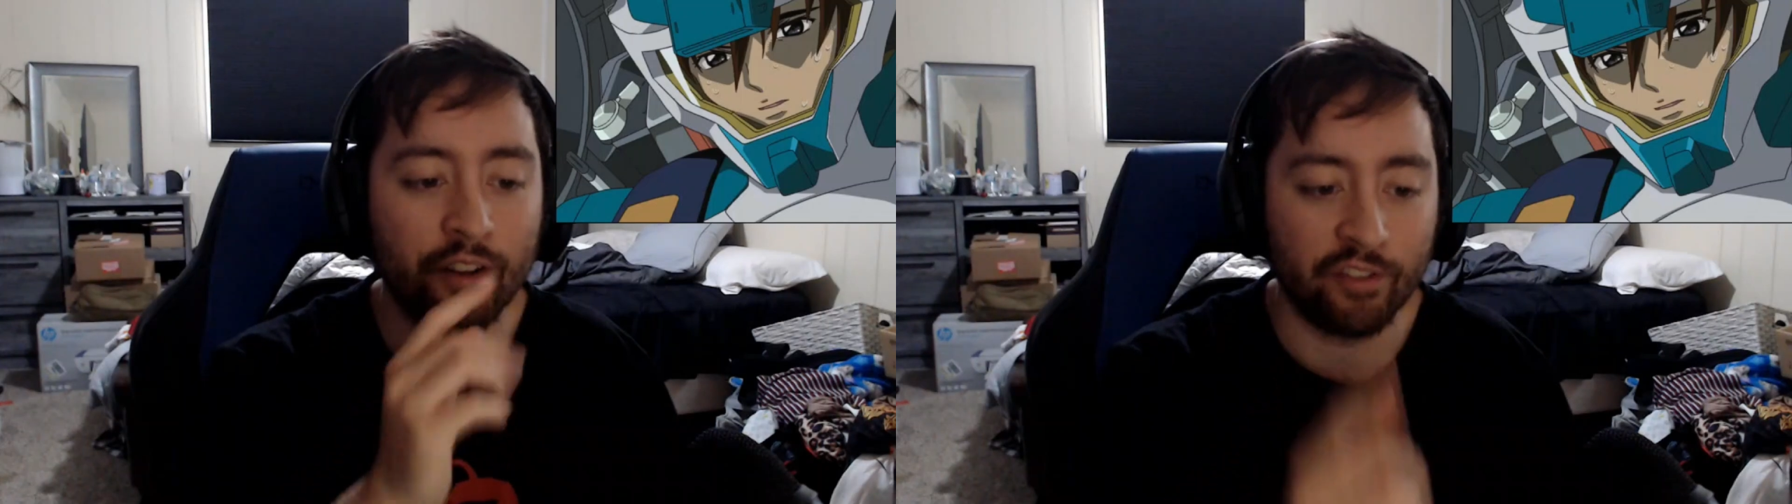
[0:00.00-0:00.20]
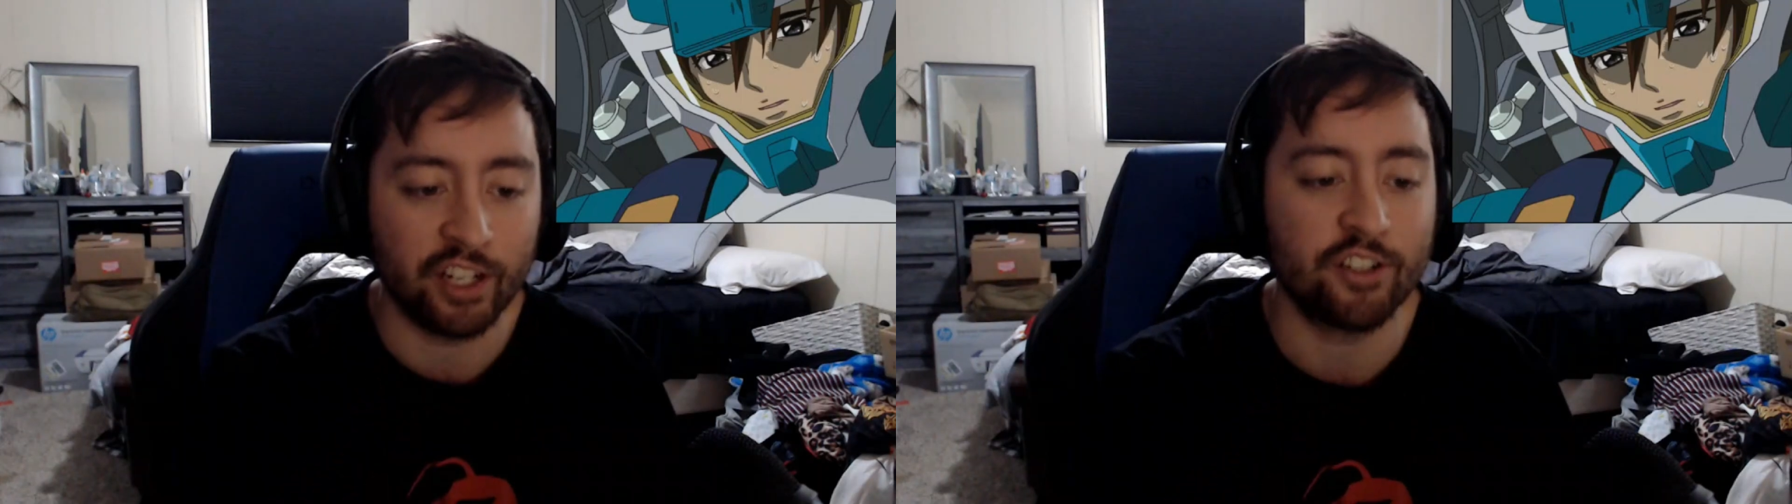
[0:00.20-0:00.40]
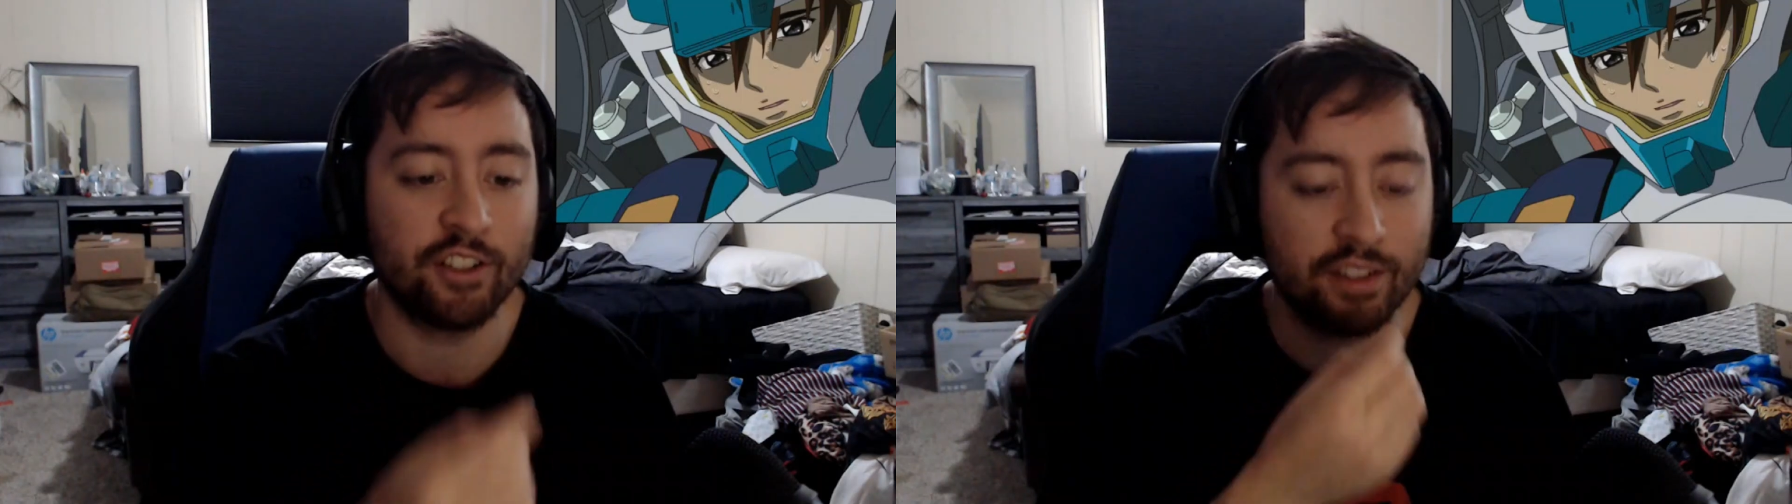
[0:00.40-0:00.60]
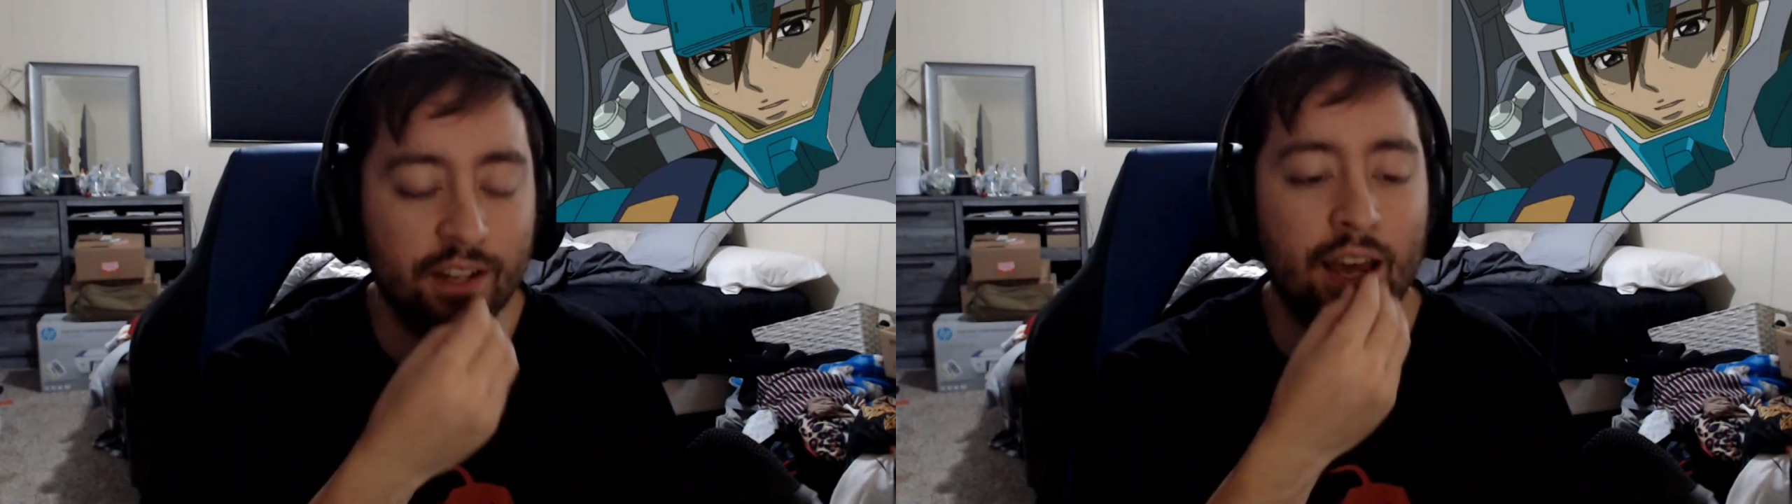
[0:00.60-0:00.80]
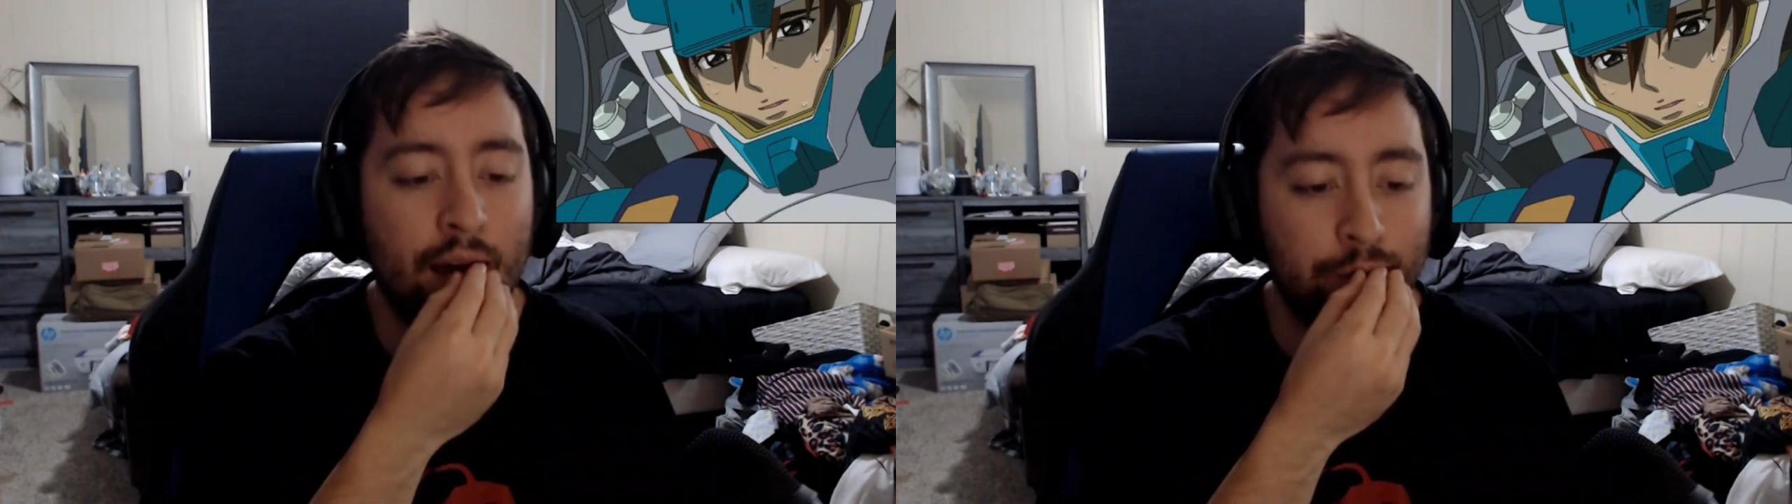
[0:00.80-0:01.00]
eventually it's
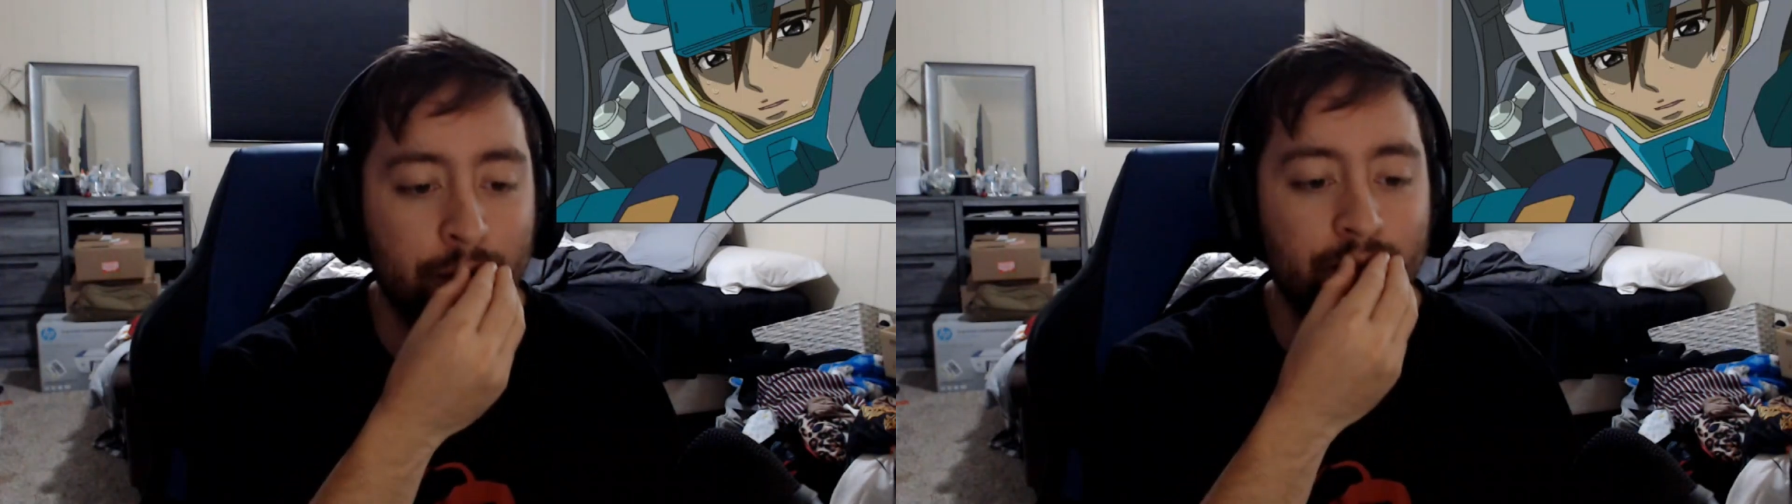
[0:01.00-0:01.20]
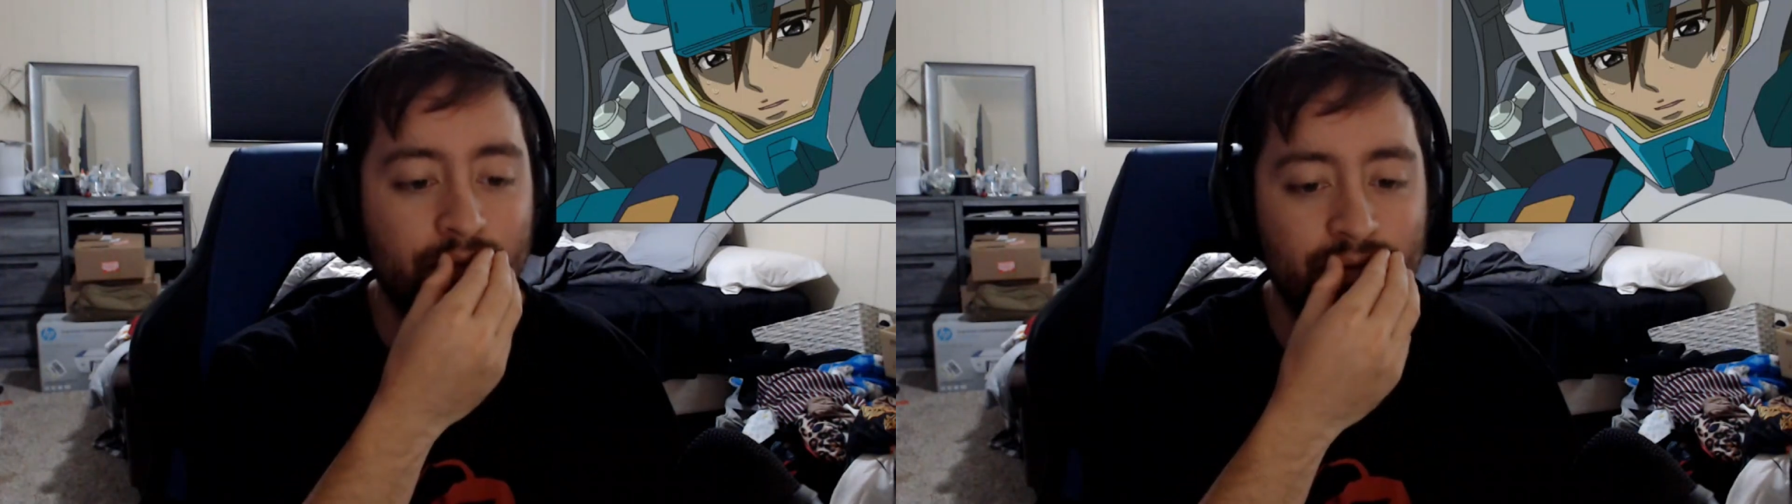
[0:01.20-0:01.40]
gonna happen.